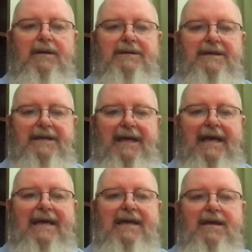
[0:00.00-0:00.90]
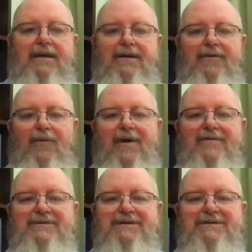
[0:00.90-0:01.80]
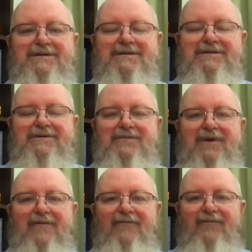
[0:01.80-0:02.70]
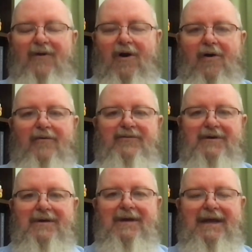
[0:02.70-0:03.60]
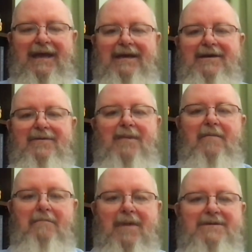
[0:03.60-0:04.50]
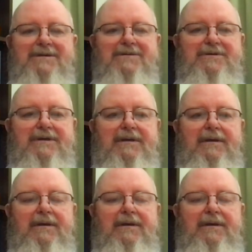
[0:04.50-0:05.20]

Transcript: Today, the way of Jesus is, involves kingdom messaging.